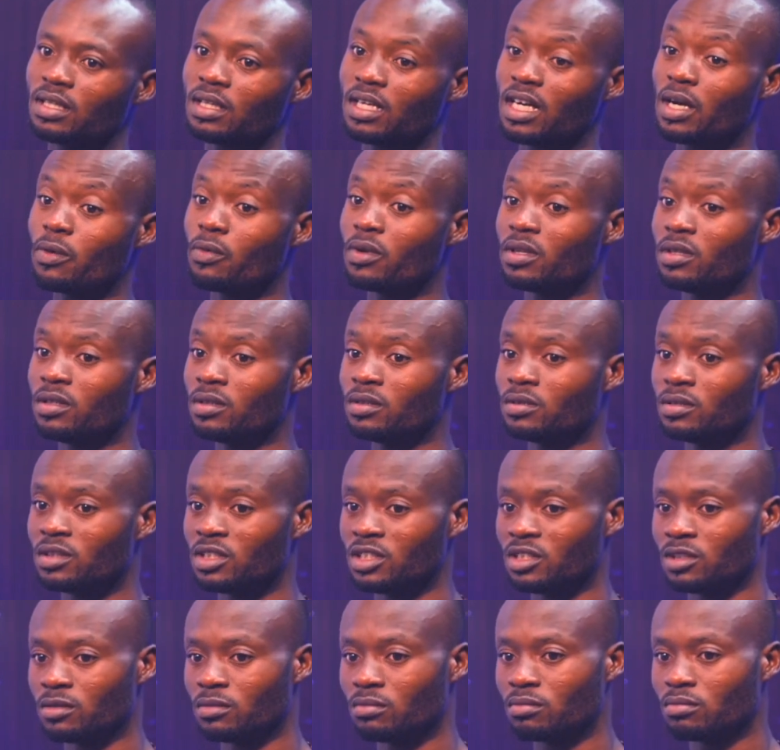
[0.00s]
Within
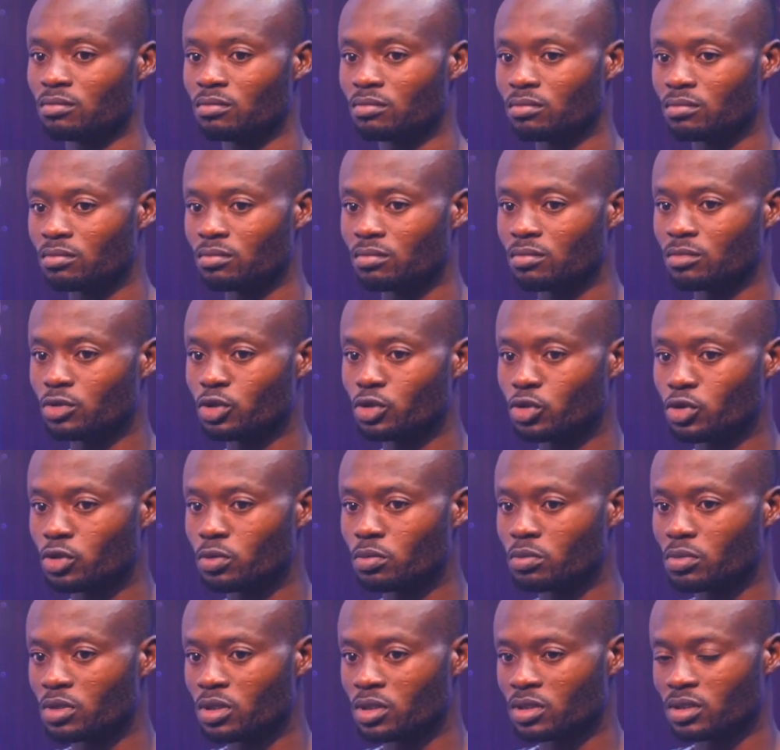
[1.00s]
the 2
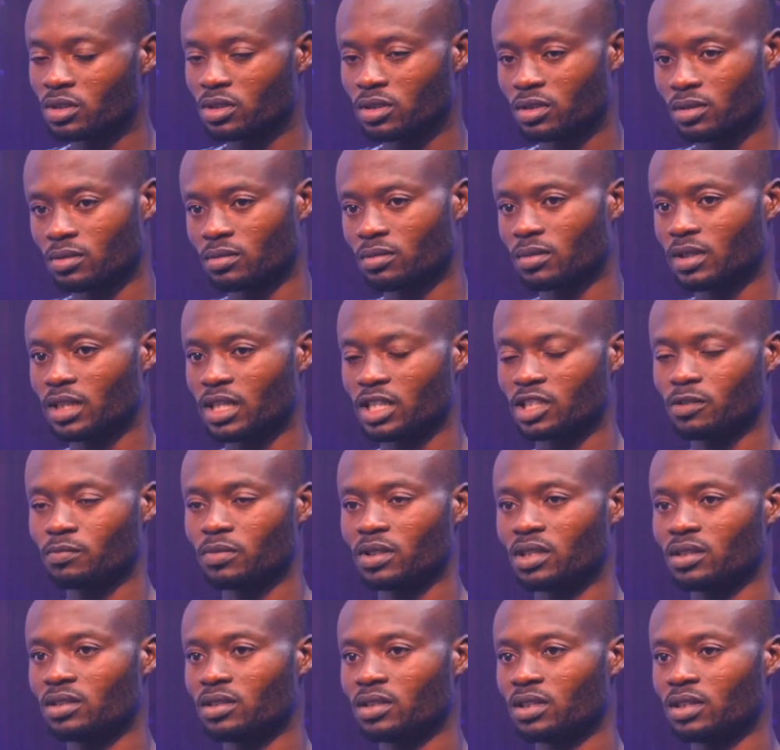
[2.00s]
months I
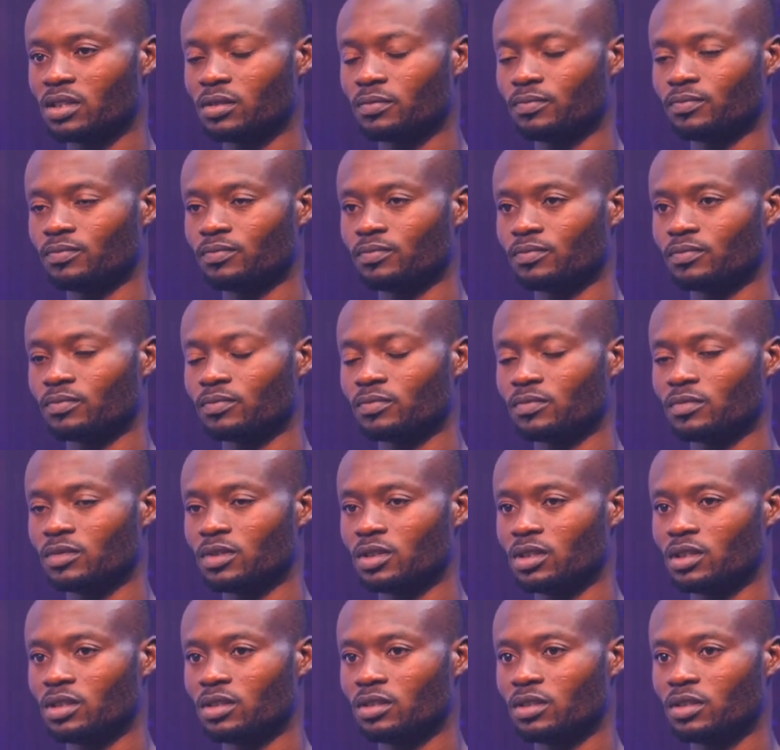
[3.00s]
spent there,
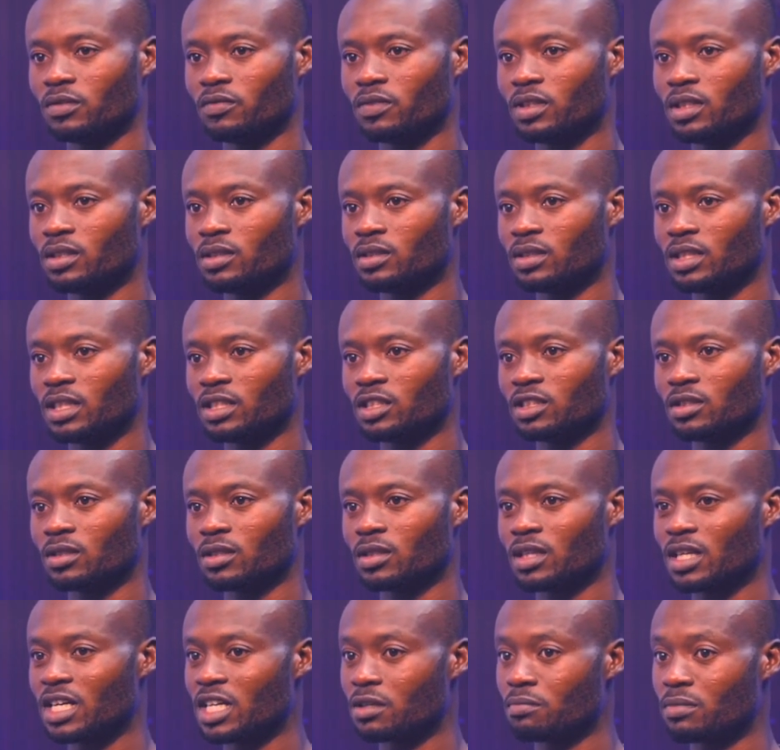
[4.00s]
he's a very nice
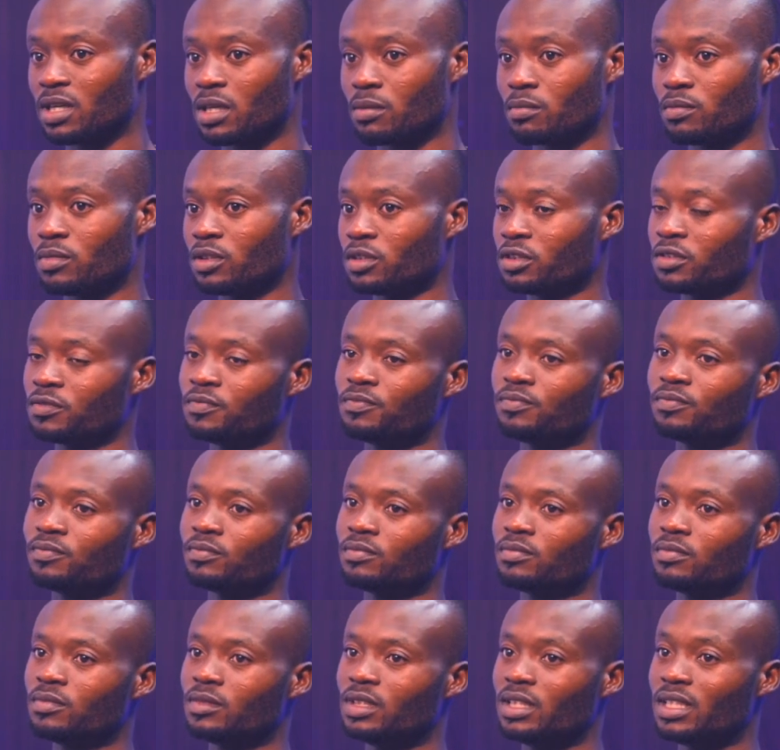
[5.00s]
and kind man, but
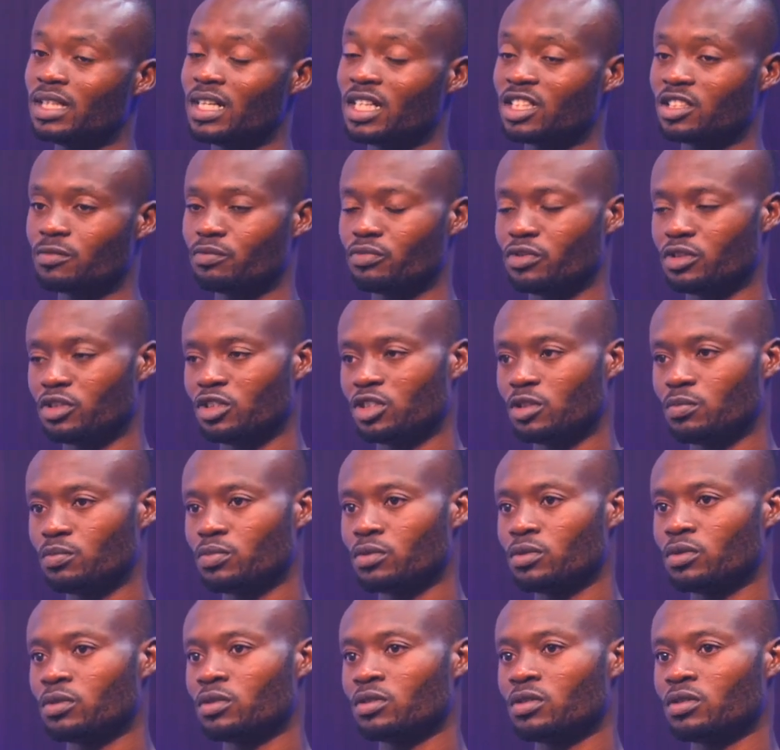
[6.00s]
he has
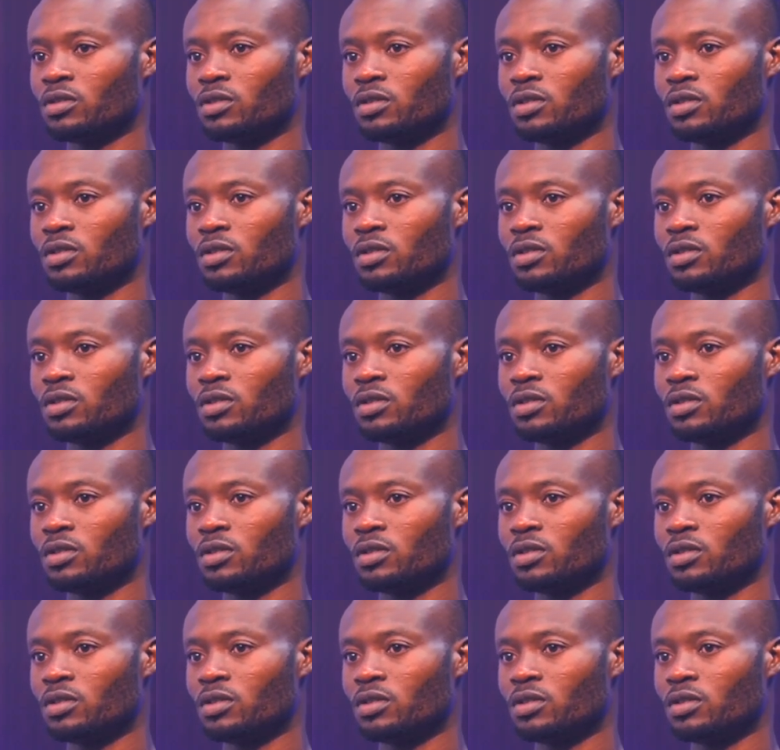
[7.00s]
principles.